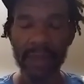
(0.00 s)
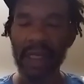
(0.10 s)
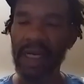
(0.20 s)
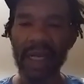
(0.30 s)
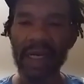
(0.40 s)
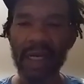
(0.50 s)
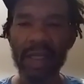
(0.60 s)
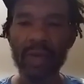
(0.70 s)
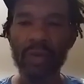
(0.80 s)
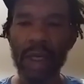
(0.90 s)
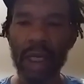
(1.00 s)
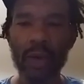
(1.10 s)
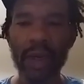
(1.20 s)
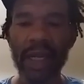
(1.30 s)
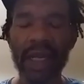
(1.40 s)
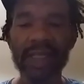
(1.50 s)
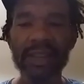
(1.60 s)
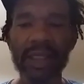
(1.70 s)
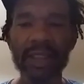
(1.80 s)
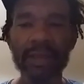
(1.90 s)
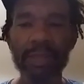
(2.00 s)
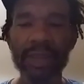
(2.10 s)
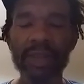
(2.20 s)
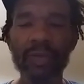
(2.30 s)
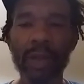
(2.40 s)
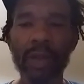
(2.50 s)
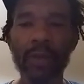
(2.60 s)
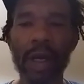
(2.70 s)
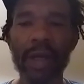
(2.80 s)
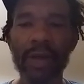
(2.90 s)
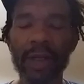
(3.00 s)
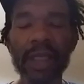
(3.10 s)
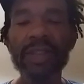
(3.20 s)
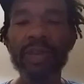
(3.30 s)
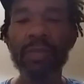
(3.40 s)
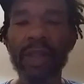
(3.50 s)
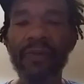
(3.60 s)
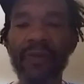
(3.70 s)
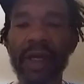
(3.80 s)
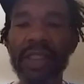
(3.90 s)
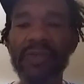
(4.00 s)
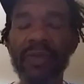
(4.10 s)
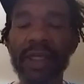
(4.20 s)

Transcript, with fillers: And it ain't none of you knucklehead ass niggas and bitches running around here. It's you motherfuckers.